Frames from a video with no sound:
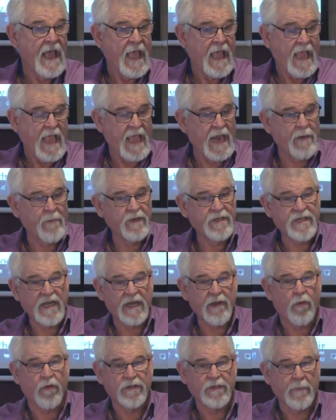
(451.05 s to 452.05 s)
And I'm going to tell
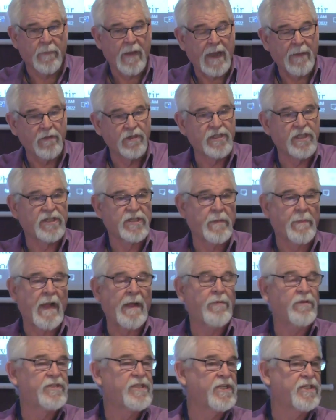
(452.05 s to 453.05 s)
you what the Bible says. The
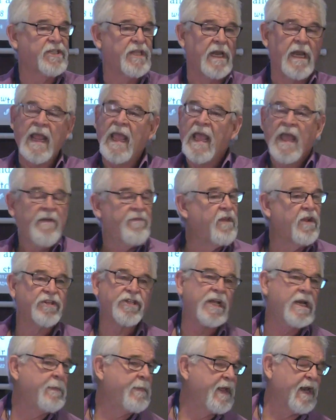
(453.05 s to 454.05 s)
Bible says that there's
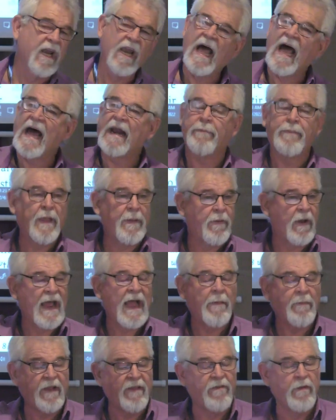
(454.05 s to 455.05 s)
going to be a lot of people.
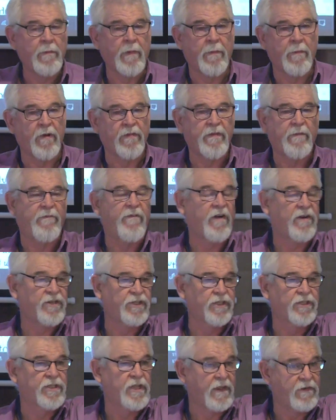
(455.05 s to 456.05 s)
How many of you remember the
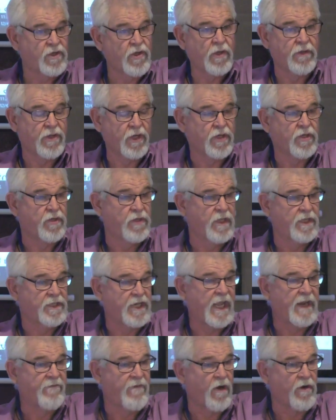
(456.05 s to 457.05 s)
virgins, the
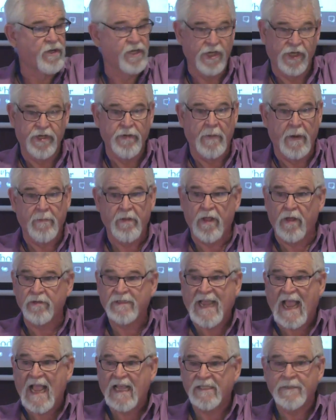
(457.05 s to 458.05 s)
10 virgins? You remember those
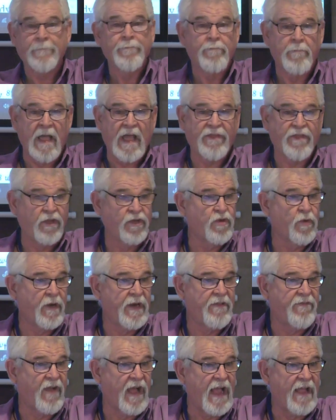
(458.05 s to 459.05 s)
guys? Matthew
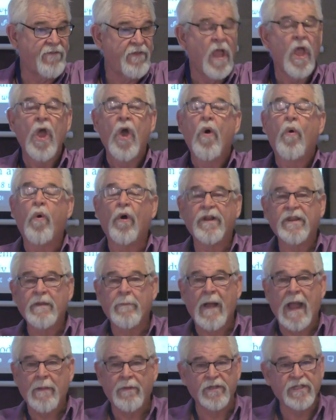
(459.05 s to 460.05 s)
25. What did the
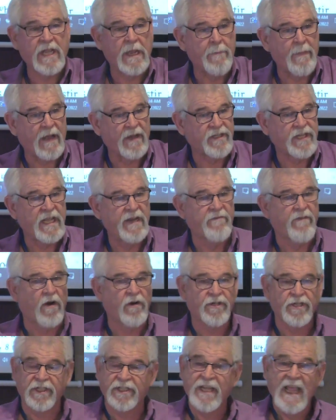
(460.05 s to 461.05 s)
Bible say about 10
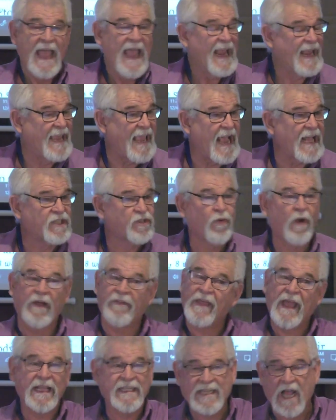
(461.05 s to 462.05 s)
virgins? Guess what?
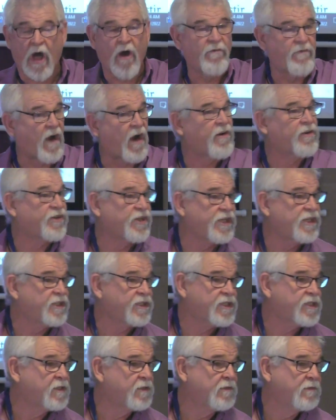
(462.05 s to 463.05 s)
They're all
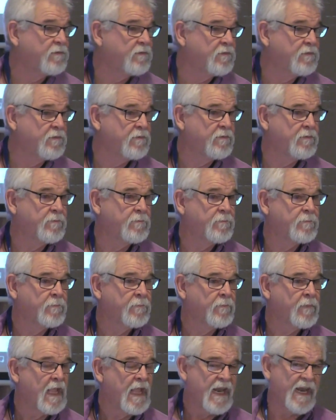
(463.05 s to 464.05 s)
virgins.
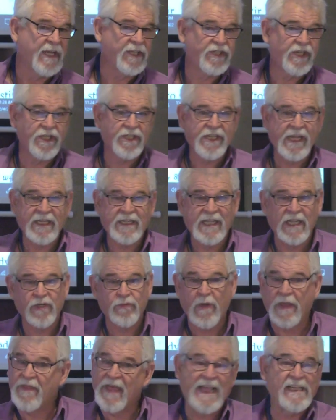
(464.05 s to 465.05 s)
Let's just say it this
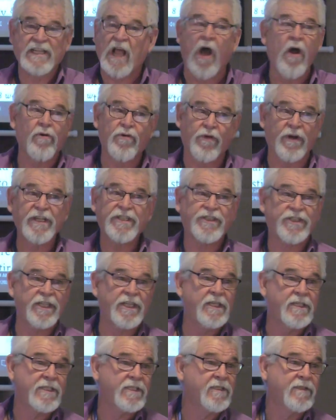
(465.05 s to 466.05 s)
way. They're all
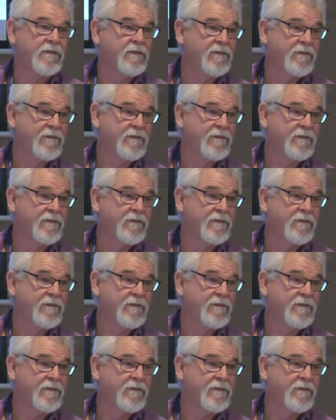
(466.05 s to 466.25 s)
Christians.